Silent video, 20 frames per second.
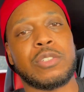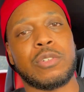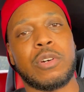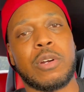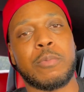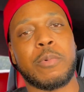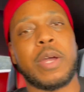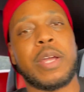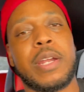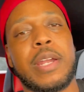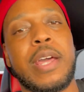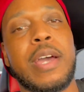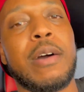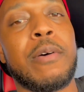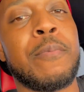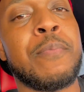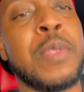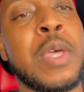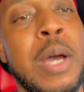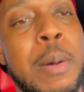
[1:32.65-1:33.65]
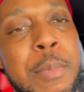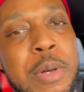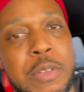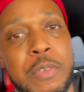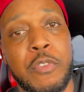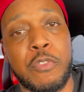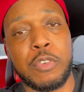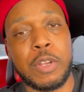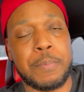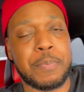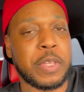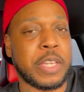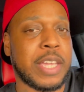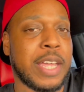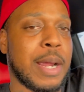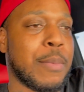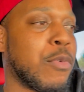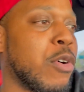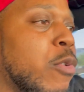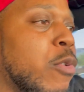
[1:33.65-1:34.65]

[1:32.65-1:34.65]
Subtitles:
on right now. I'm gonna flip the camera